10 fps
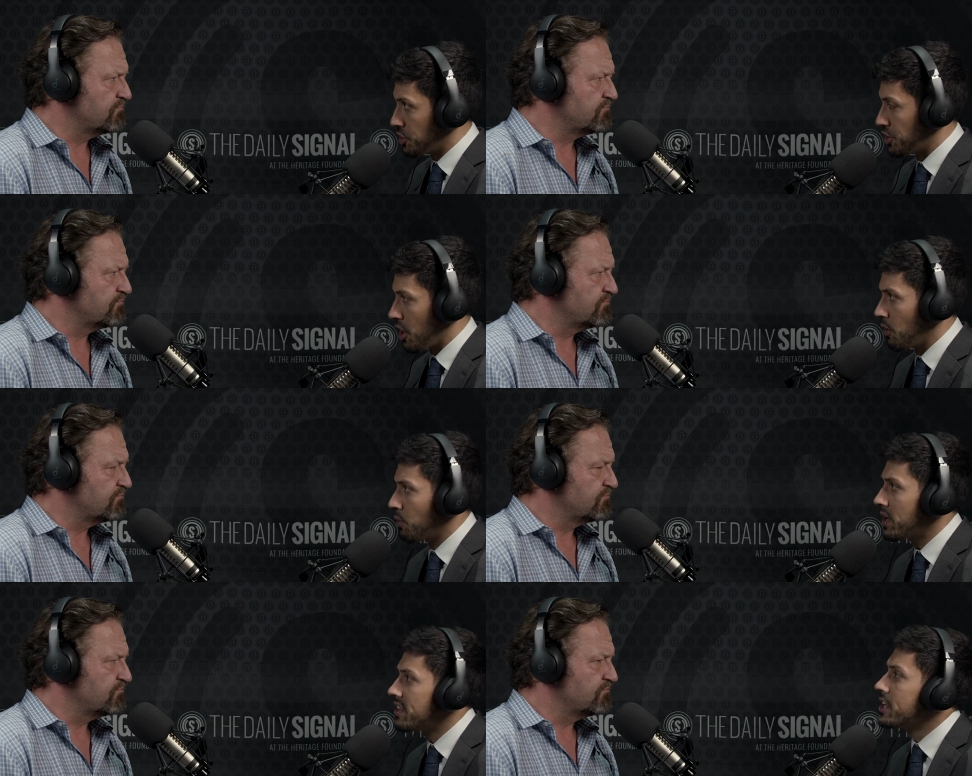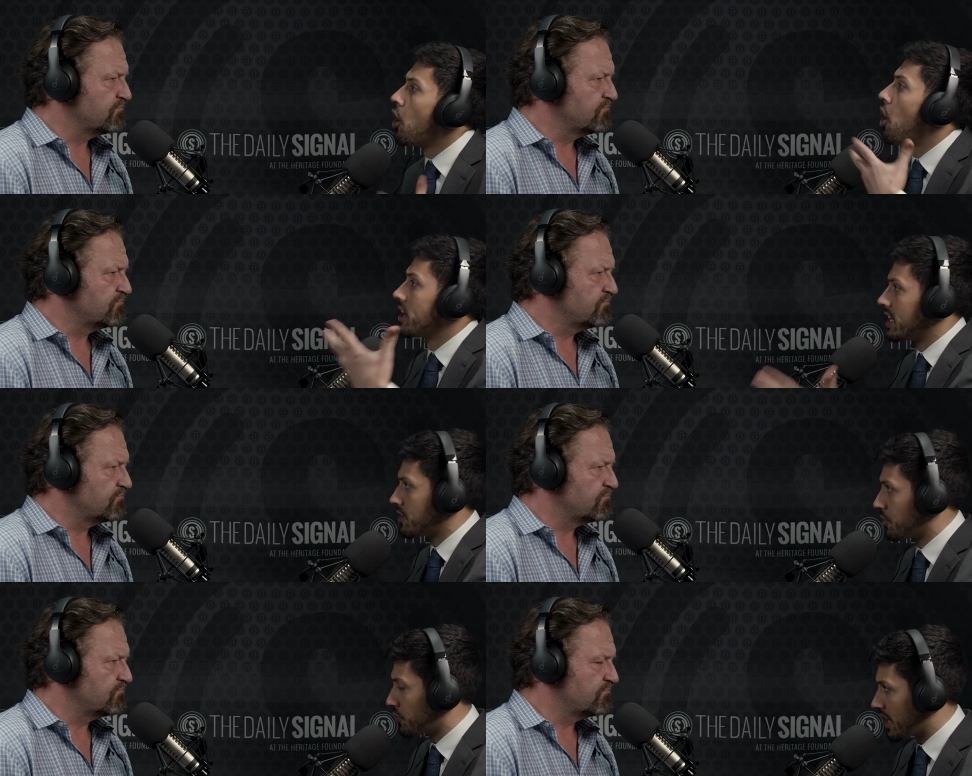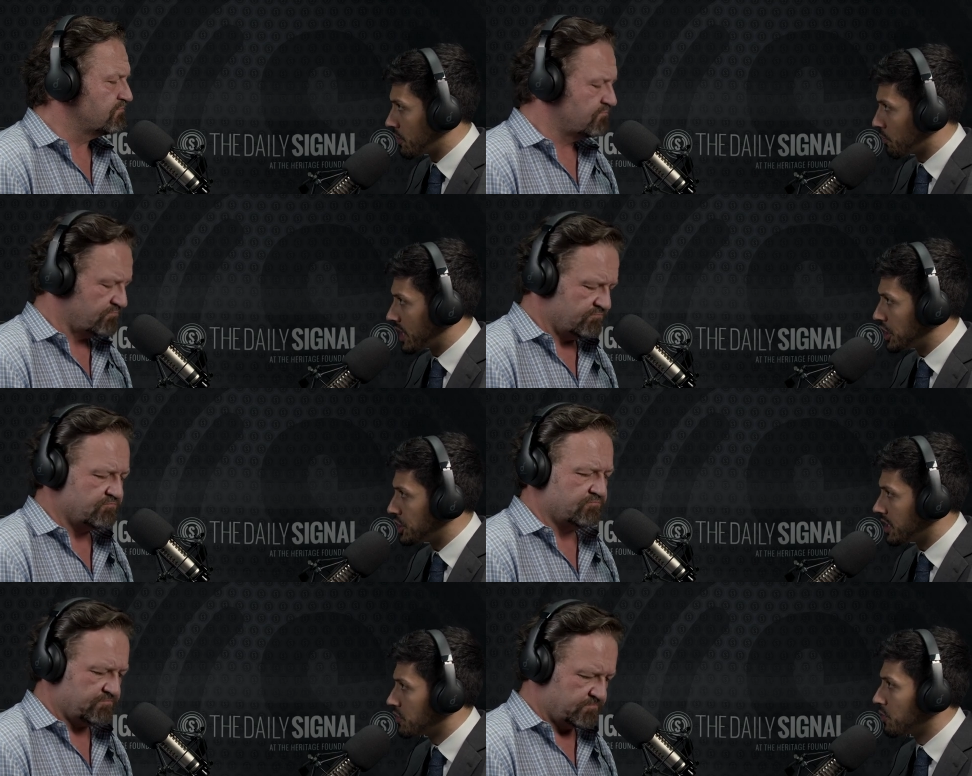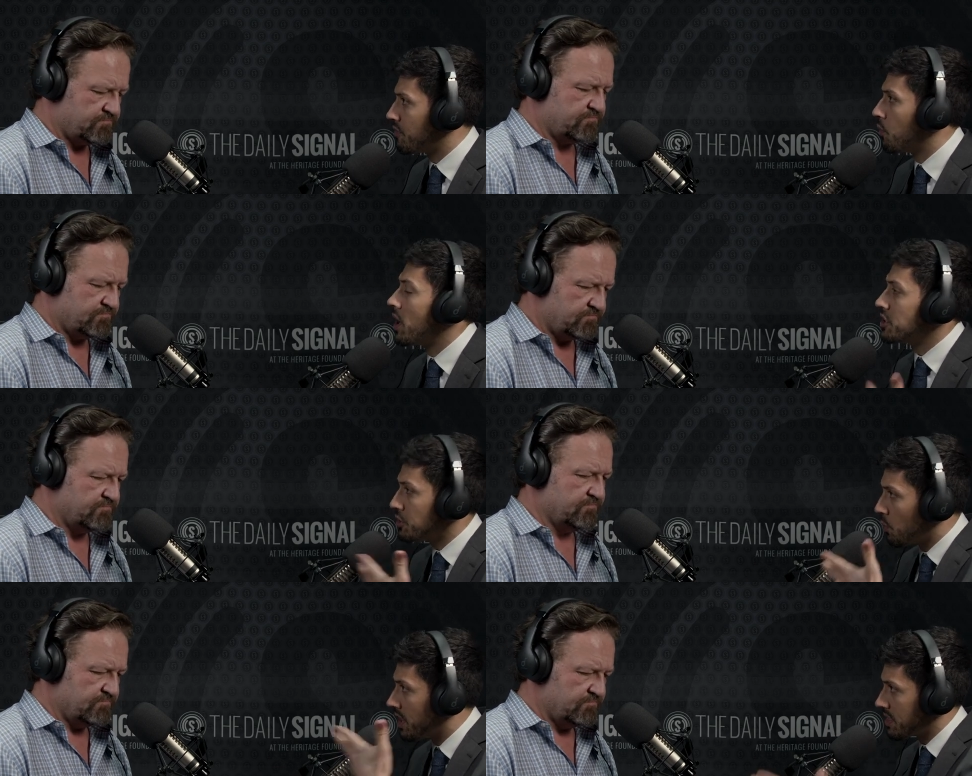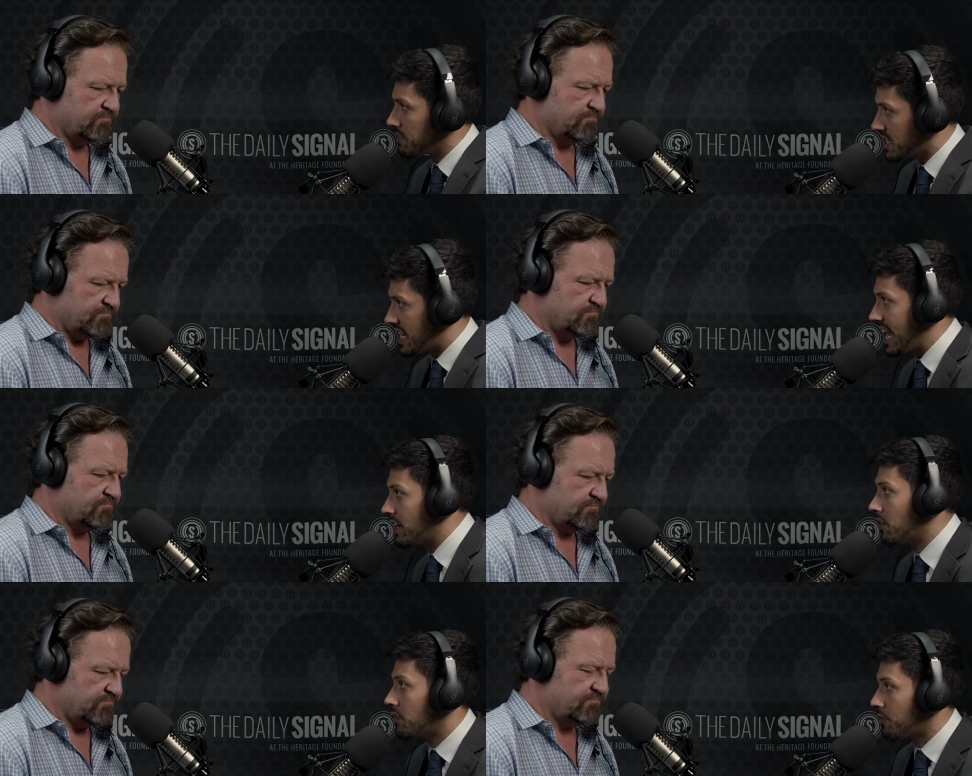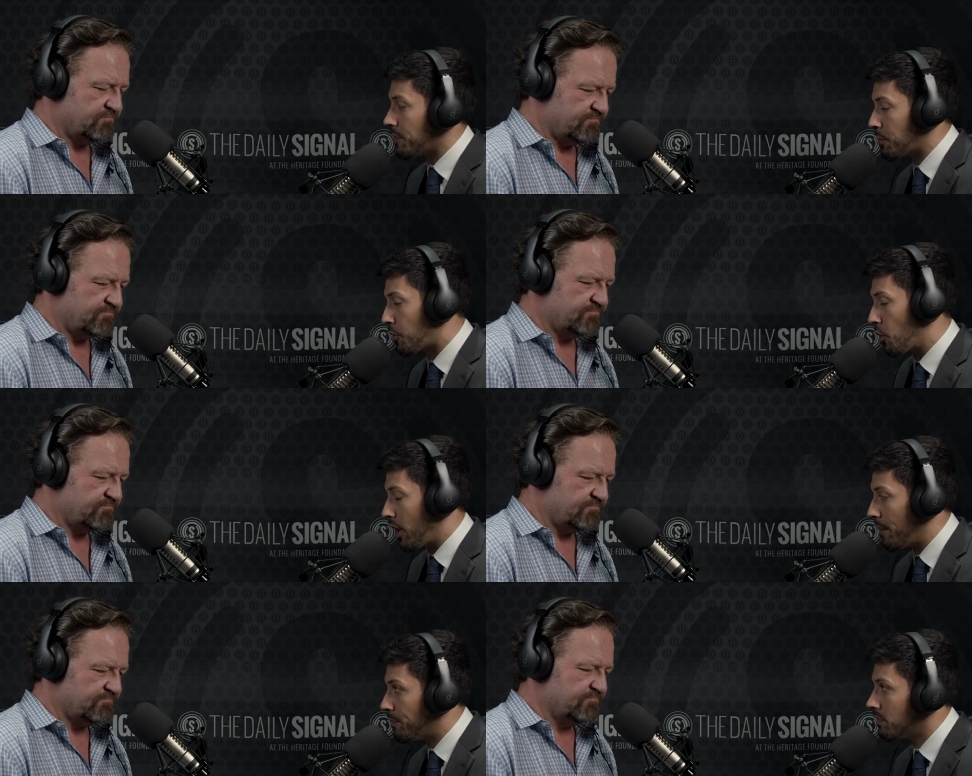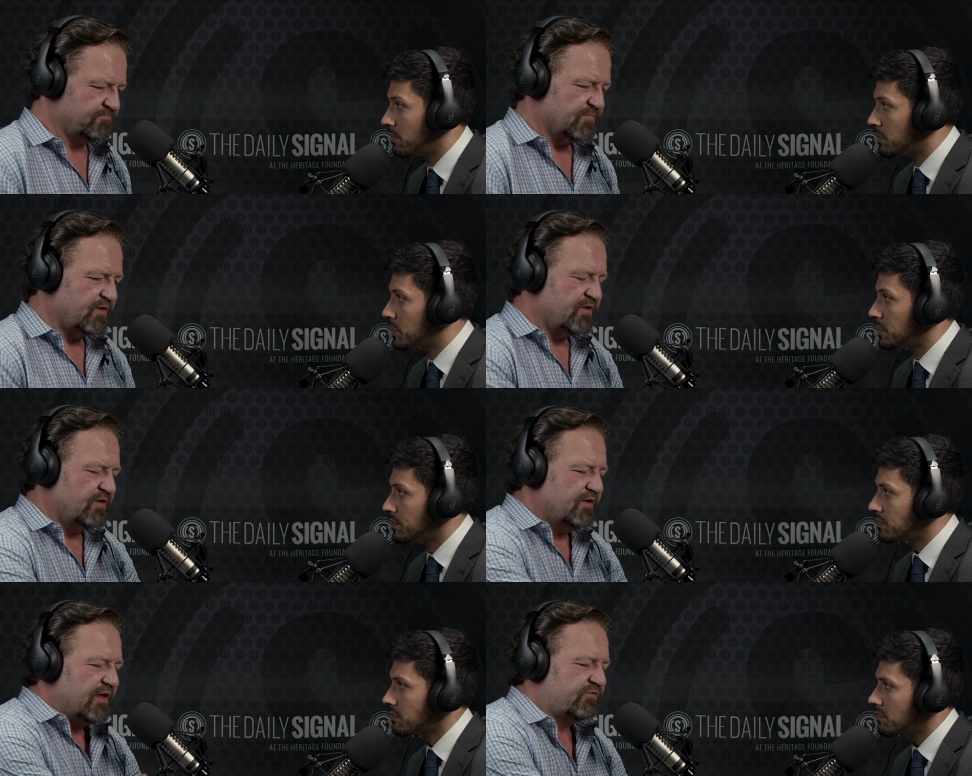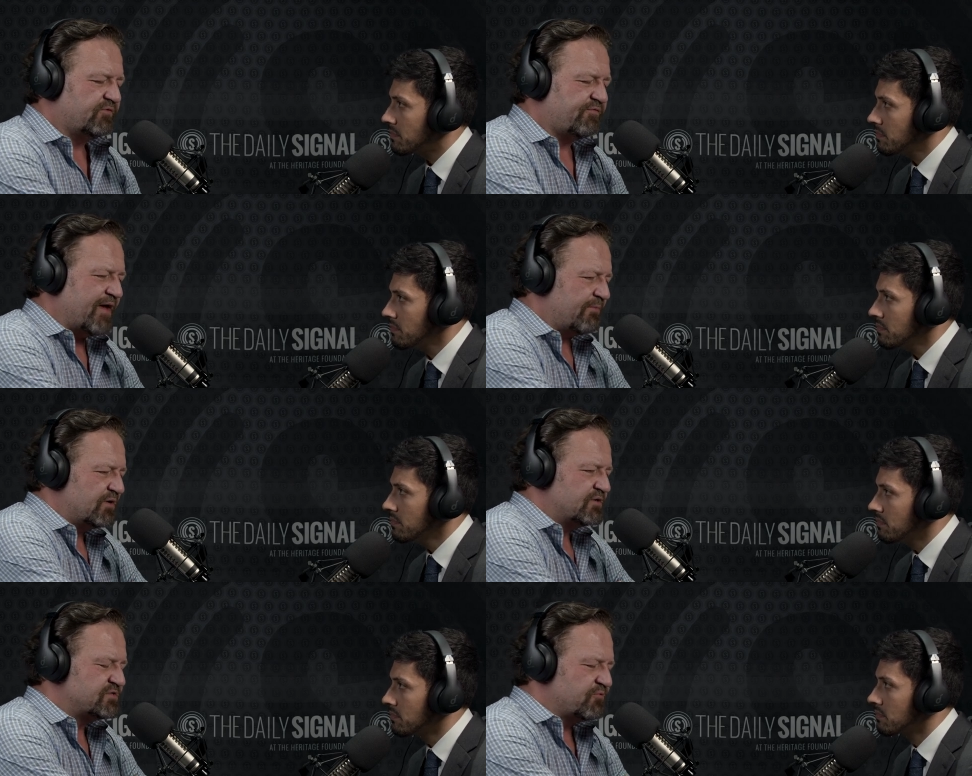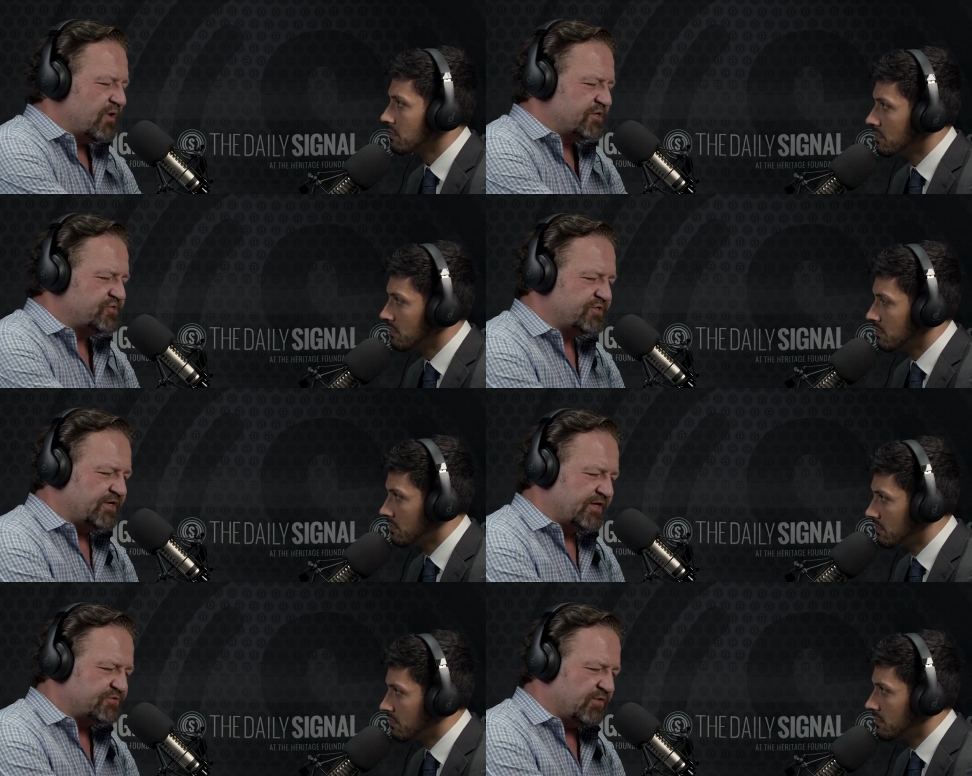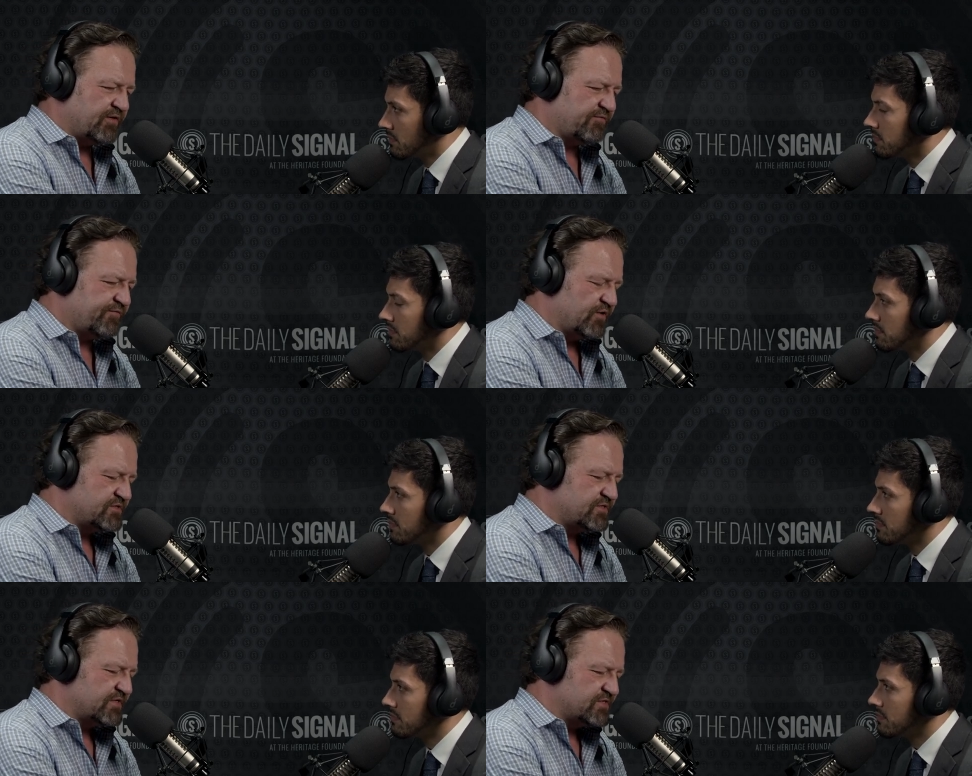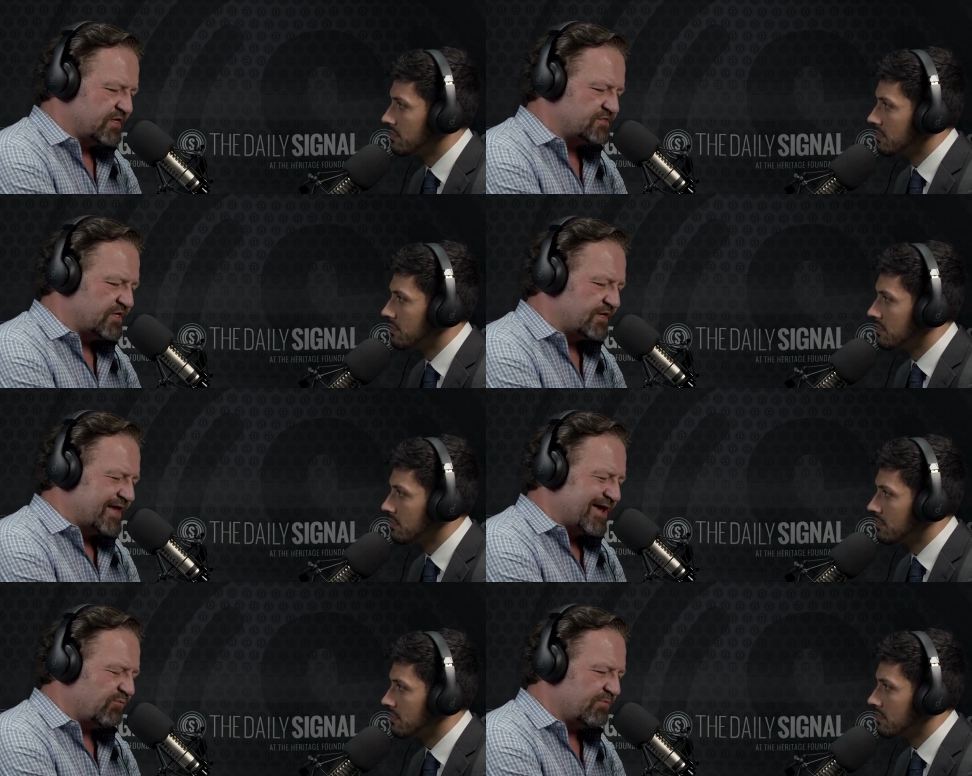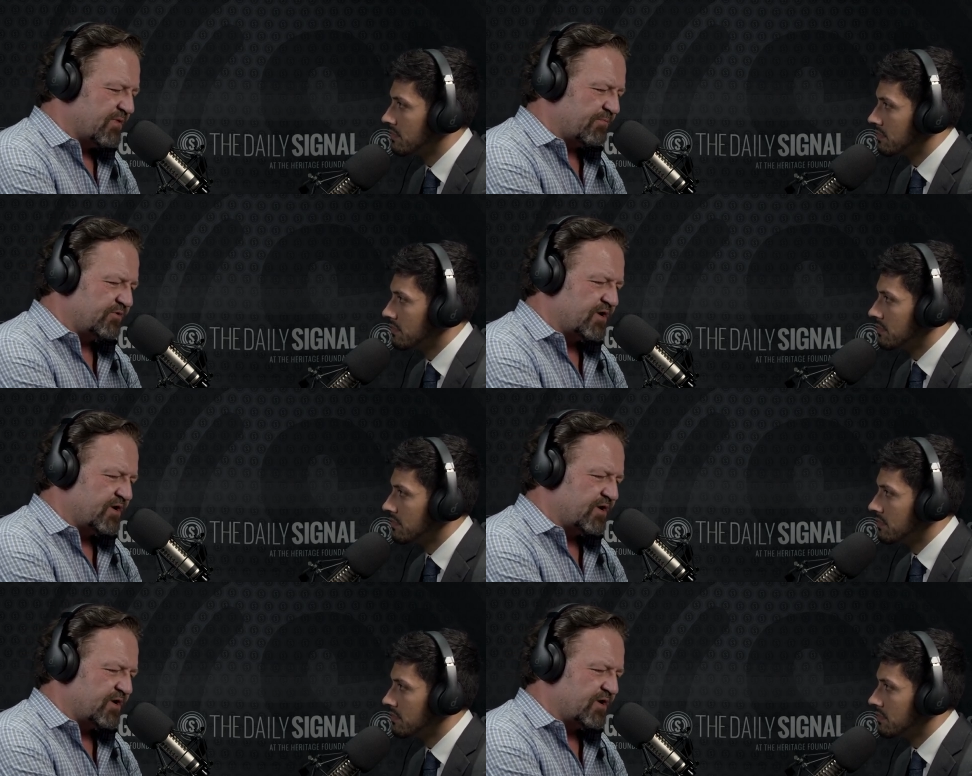Speaker 1: with the show? What is the audience you're trying to reach, and sort of what do you want them to take from your program?
Speaker 2: That's a fabulous question, and it's one of the first things I sat down with my